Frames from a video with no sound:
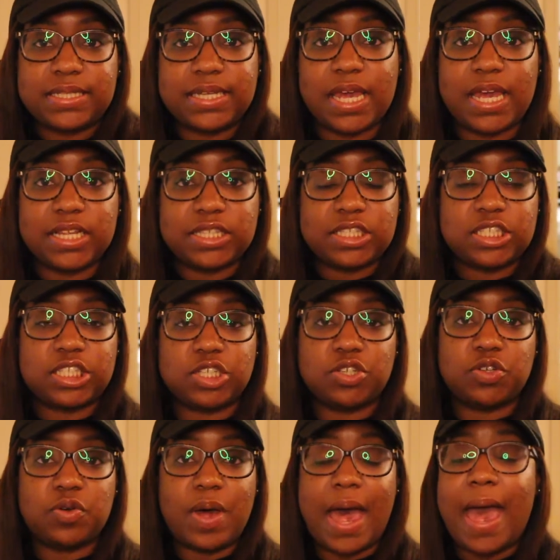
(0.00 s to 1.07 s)
get
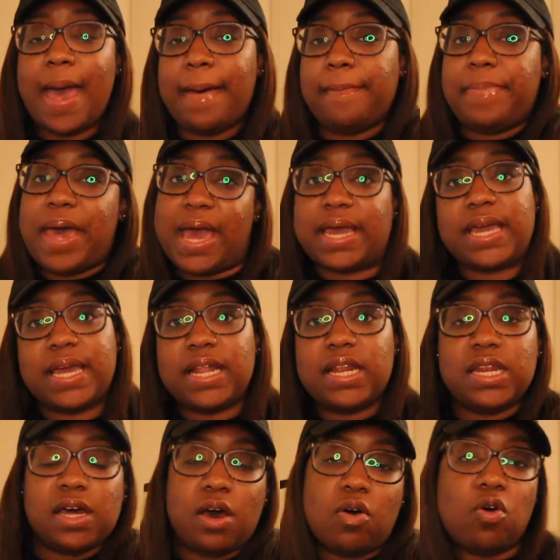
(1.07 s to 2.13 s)
to
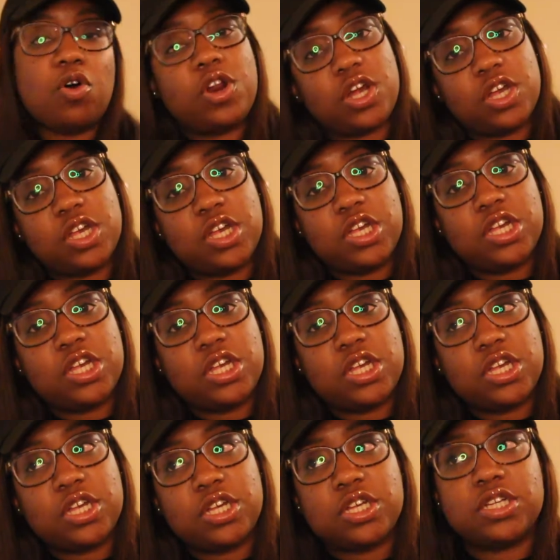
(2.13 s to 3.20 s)
packing the order